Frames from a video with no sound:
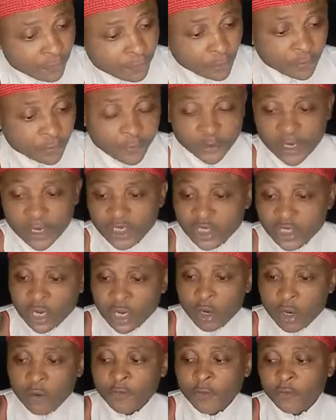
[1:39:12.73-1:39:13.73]
Vote for
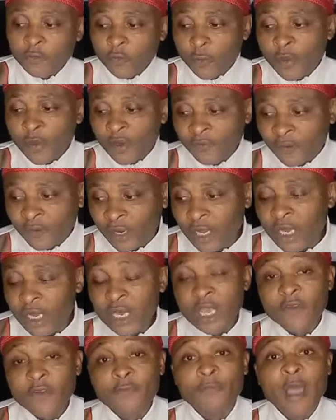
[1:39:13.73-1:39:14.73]
Nigeria or vote for Biafra.
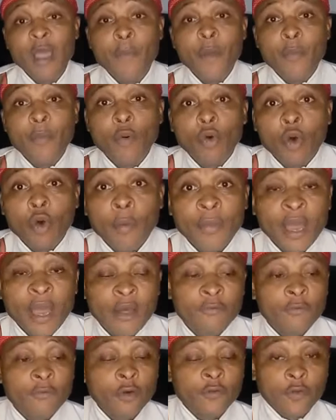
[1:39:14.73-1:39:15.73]
If my people come
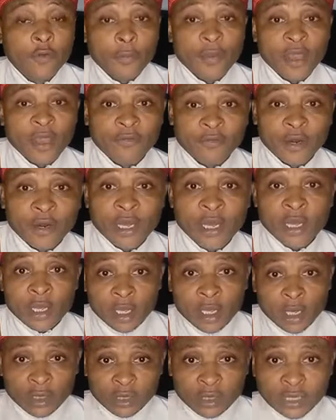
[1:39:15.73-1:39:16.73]
and vote for Biafra,
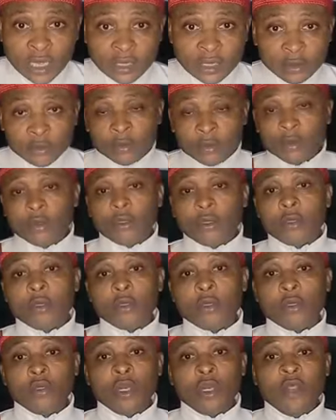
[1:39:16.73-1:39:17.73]
then
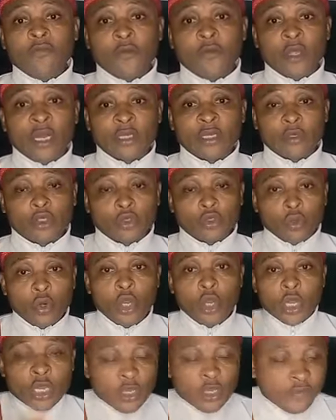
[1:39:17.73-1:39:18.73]
you let us go.
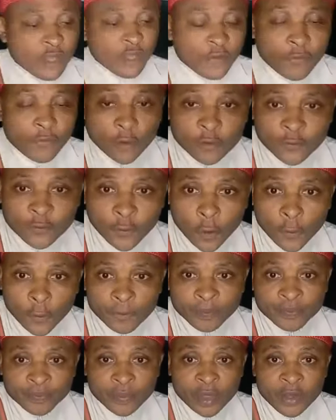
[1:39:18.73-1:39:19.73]
If they vote
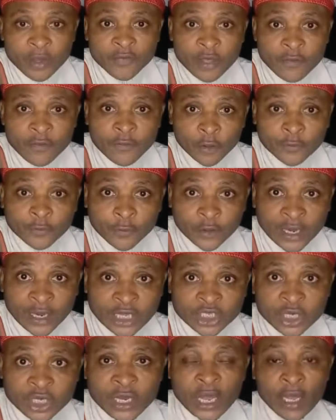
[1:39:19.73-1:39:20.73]
for
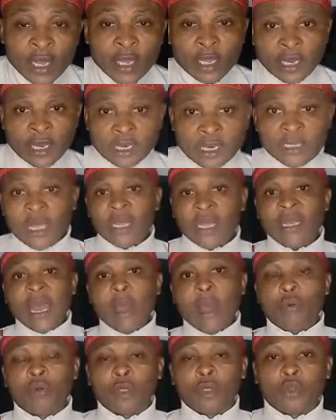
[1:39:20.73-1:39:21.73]
Nigeria, then
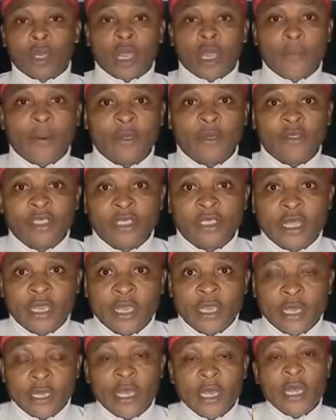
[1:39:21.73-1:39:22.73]
I will not talk about it
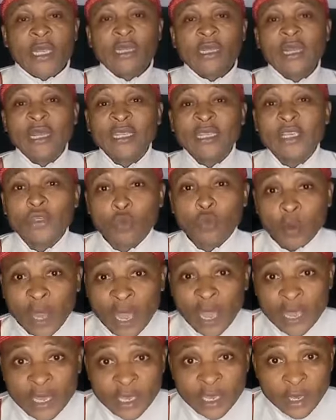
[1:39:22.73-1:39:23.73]
again. That is
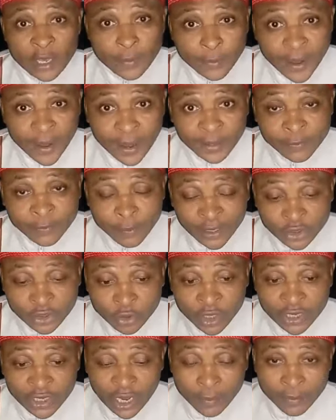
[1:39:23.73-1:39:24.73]
why Pa
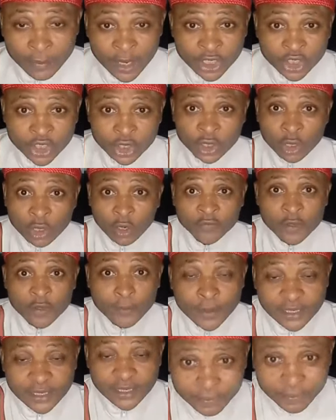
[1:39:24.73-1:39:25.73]
Mbazulika Mechi of
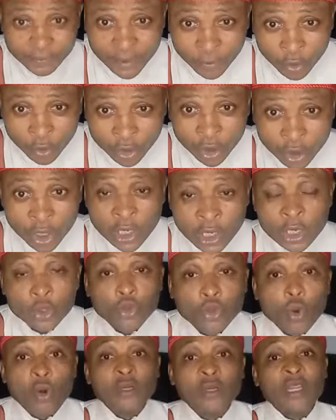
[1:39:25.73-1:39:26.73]
the Blessed Memory
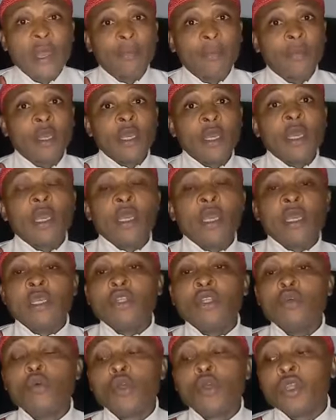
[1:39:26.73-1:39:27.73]
told them,
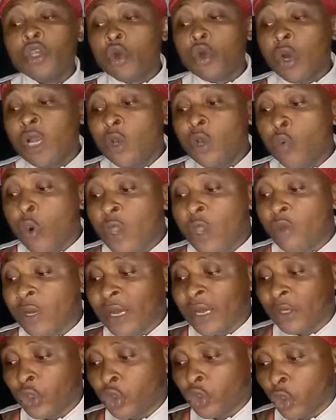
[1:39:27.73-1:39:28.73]
the only way you
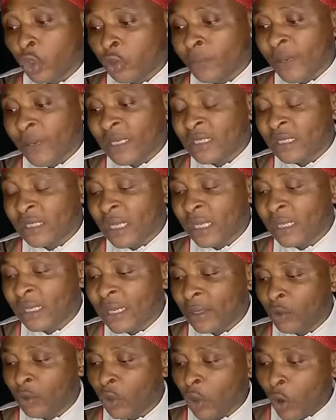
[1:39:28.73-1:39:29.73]
can shut Mazi Nnamdi
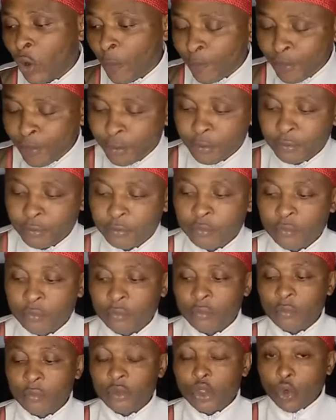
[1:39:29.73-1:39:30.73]
Kanu up,
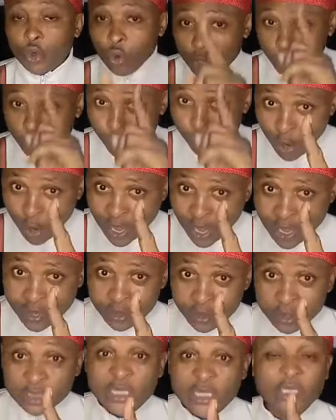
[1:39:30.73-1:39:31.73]
the only way,
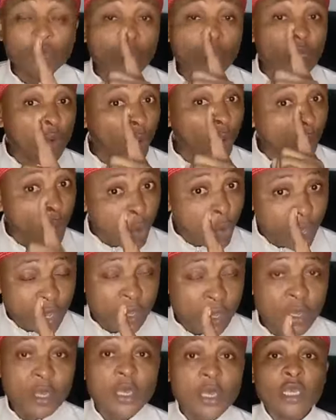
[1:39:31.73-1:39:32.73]
it is only one
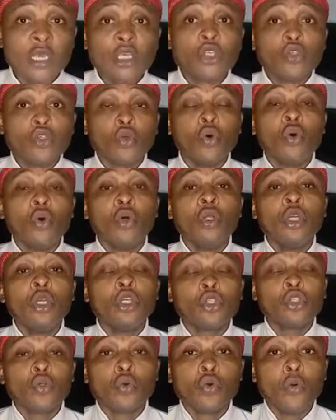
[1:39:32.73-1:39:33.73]
way, is
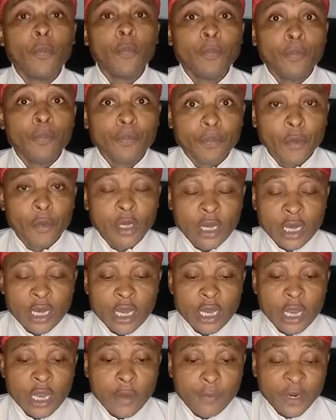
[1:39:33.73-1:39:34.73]
through
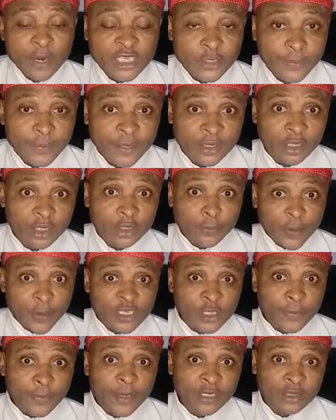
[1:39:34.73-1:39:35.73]
a
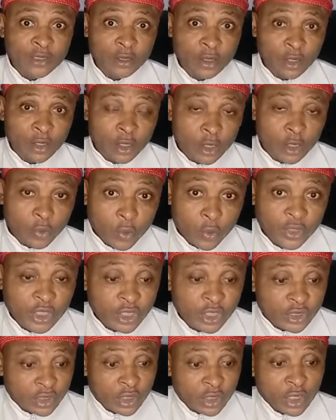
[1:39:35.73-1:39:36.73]
presbyte, which
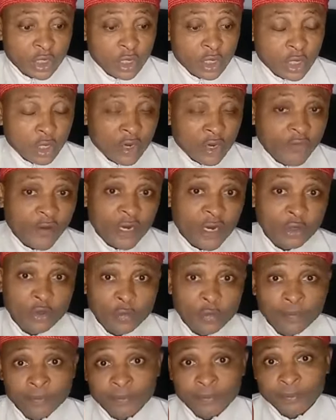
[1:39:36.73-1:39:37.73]
is
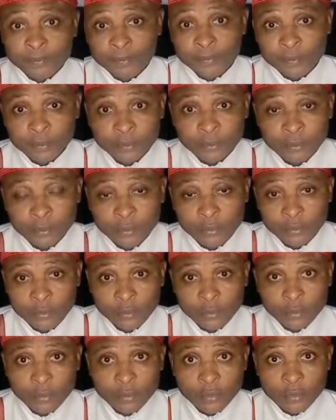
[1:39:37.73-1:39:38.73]
referendum.
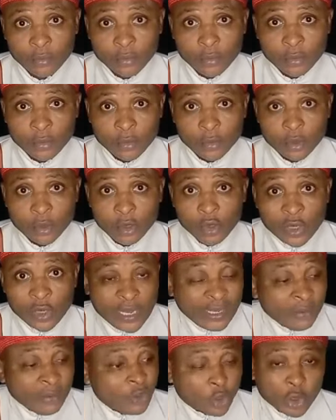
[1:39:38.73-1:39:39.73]
You
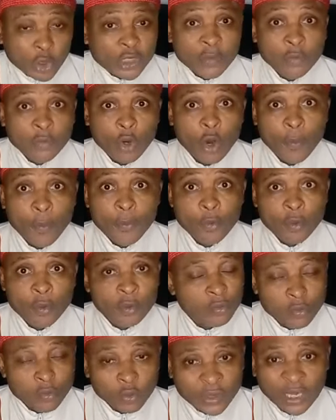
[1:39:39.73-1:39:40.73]
can't shut him up
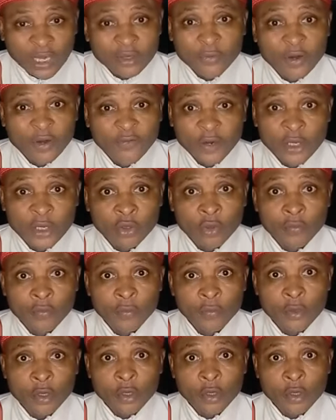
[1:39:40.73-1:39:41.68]
without a referendum.